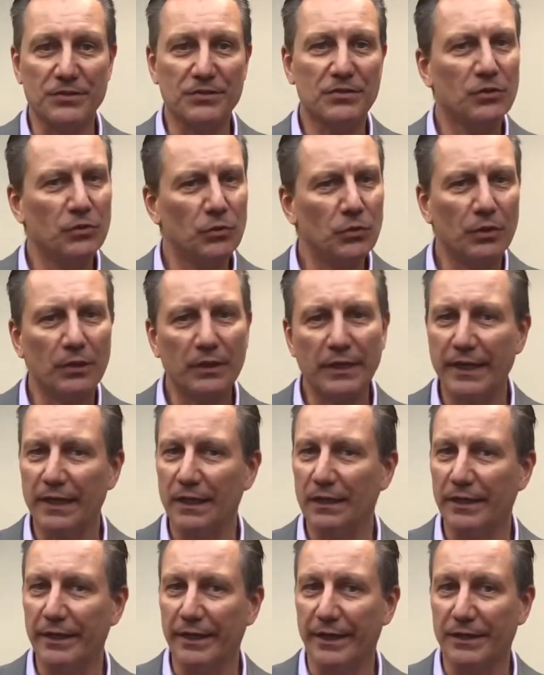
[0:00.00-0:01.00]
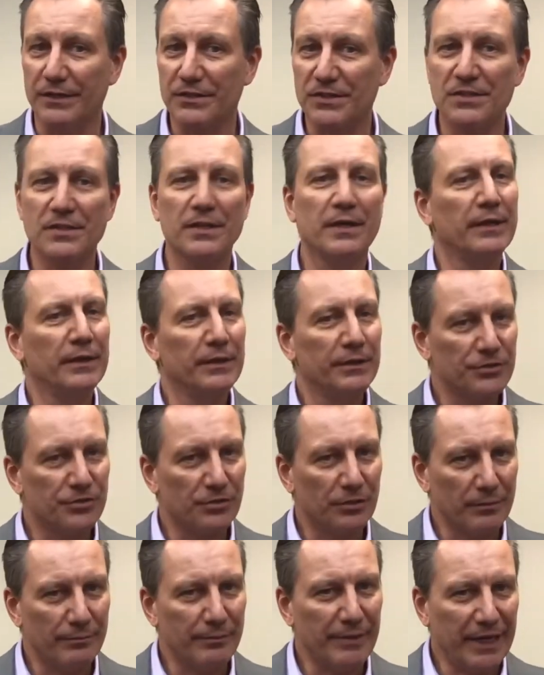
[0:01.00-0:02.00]
Google Analytics should
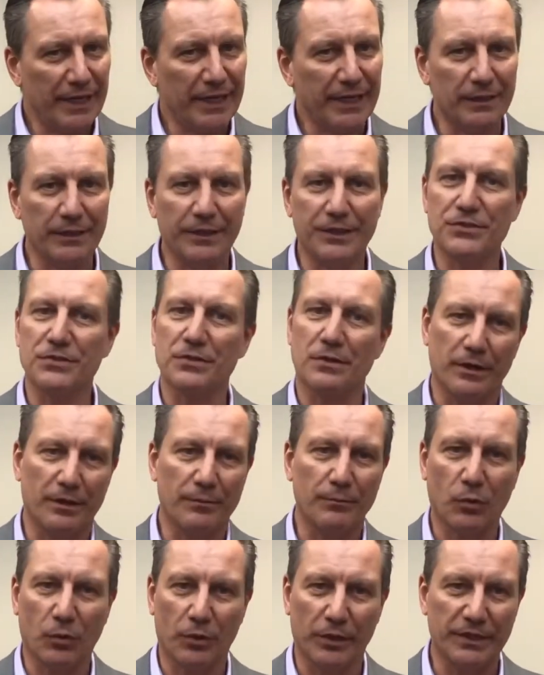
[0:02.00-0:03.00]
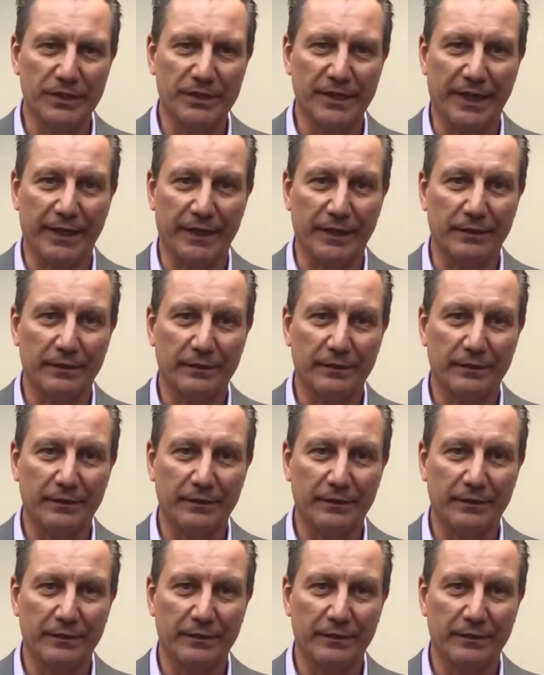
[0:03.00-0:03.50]
immediately start importing data.